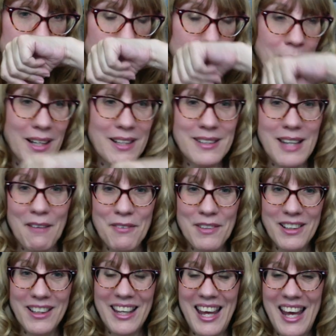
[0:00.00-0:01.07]
but it
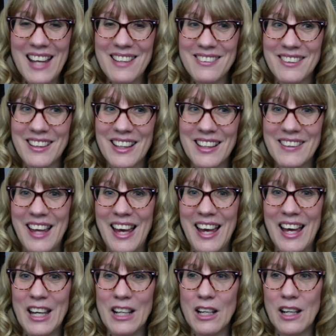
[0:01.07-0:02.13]
definitely has like
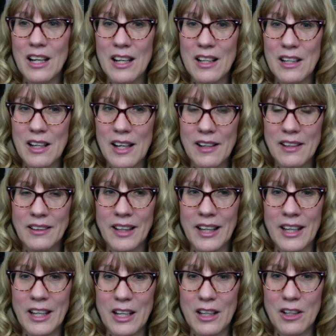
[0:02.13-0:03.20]
that
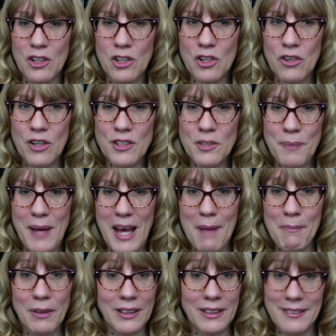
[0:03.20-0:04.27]
like crisp
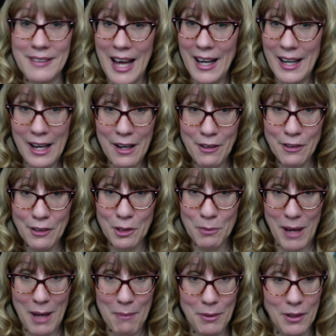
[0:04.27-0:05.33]
apple. It's not heirloom
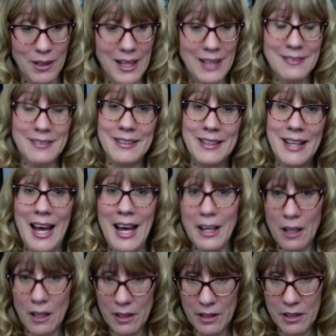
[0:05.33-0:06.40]
apple. It's
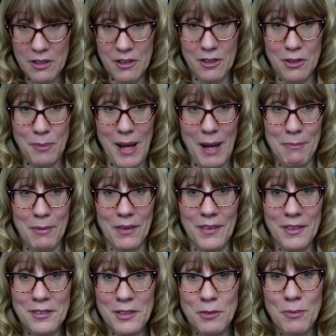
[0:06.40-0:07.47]
not honey crisp apple.
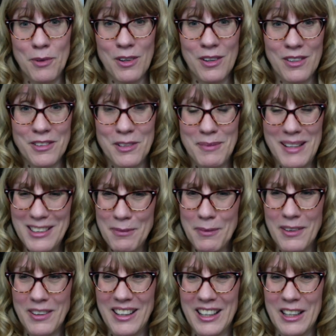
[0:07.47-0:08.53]
This is more to me. It's
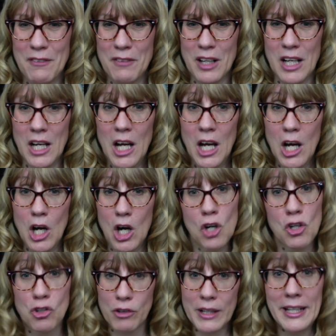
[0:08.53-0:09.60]
more like of a
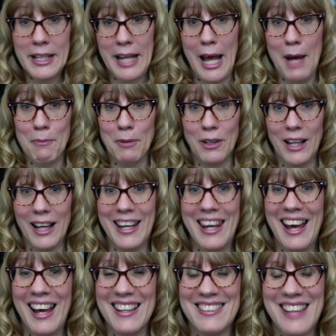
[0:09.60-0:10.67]
a green apple. I
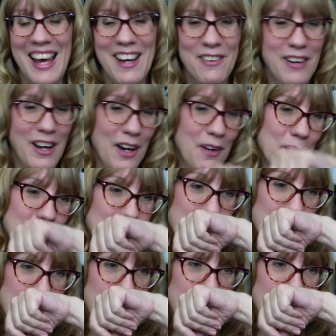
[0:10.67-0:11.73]
guess I don't know.
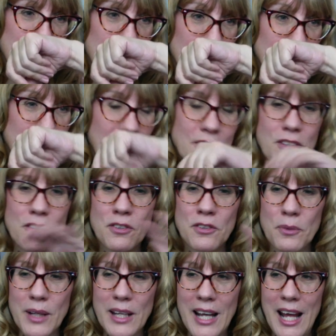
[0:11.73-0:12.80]
It's a
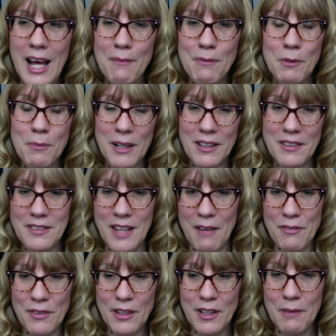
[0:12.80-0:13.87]
sweet apple, but it's
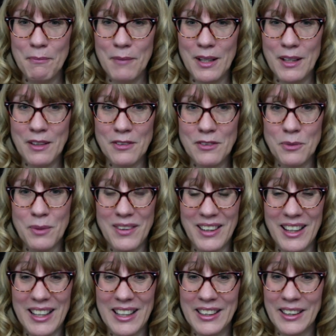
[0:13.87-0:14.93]
definitely mixed with
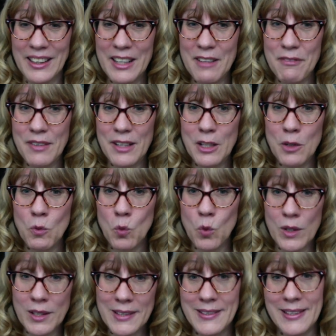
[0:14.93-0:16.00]
like a leafy,
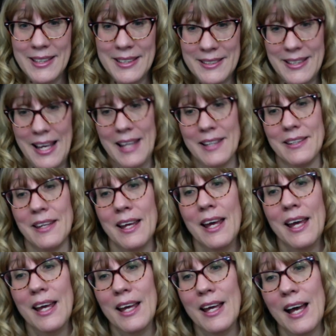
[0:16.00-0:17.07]
woodsy scent.
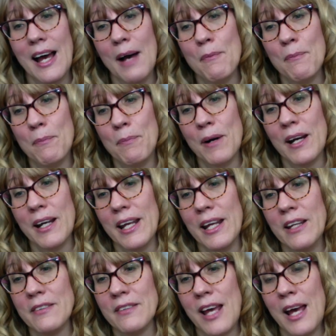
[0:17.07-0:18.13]
But
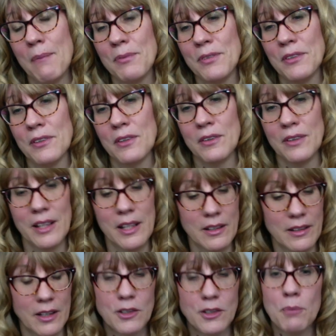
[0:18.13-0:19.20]
it is absolutely
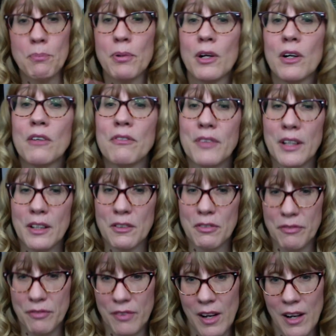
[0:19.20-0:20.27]
like the perfect
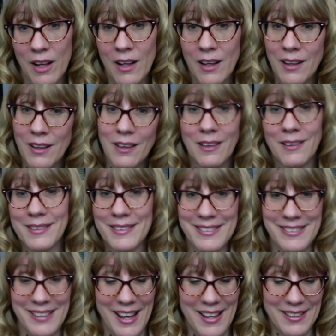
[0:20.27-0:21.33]
fall
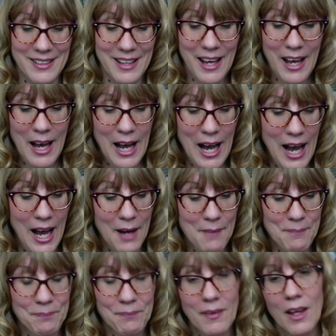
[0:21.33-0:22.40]
scent.
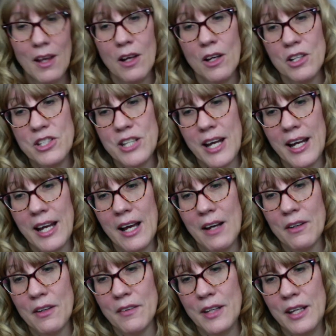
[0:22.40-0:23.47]
Um, check
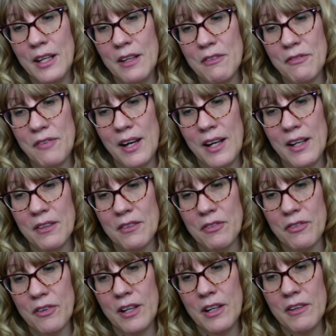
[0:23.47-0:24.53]
out the fine
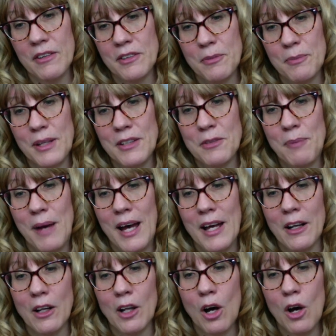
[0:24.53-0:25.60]
fragrance mist
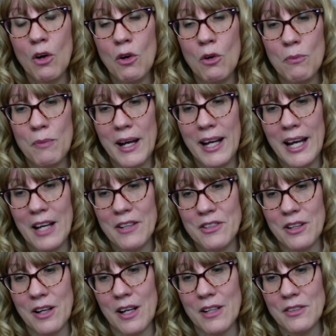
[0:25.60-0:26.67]
bottle oh my gosh
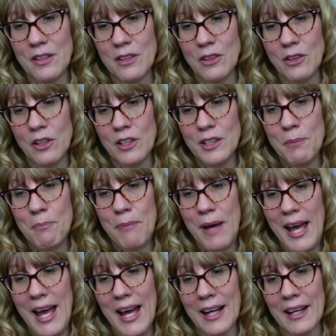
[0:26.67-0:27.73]
you guys look at the
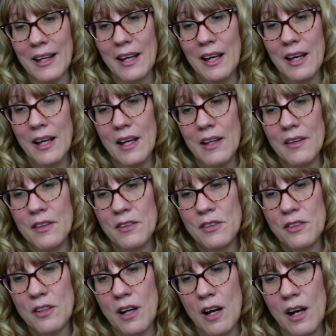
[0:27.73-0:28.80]
back this
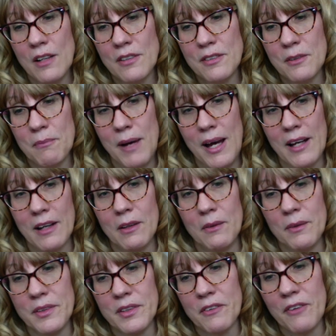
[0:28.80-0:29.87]
is an awesome bottle
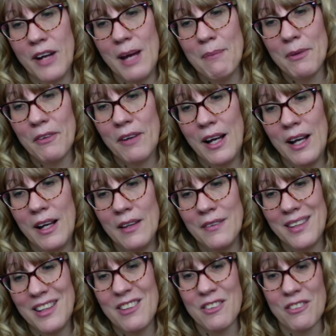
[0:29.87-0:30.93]
with the wraparound
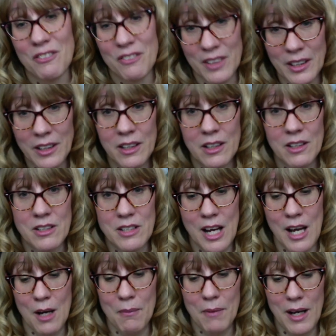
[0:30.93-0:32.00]
they did a really good
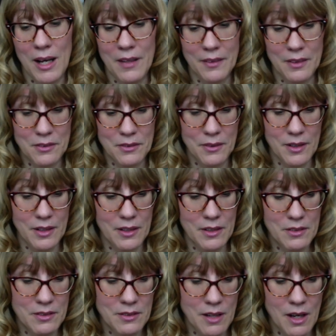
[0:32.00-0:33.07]
job on this one
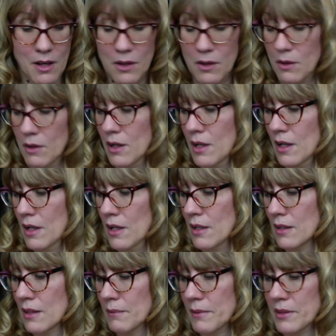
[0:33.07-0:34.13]
so
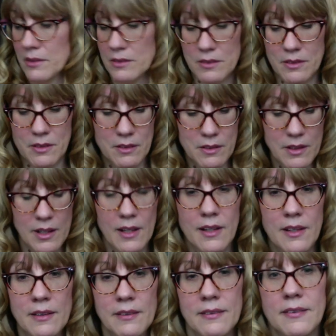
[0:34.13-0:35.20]
let me just do
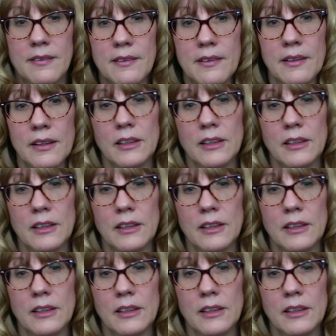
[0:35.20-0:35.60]
this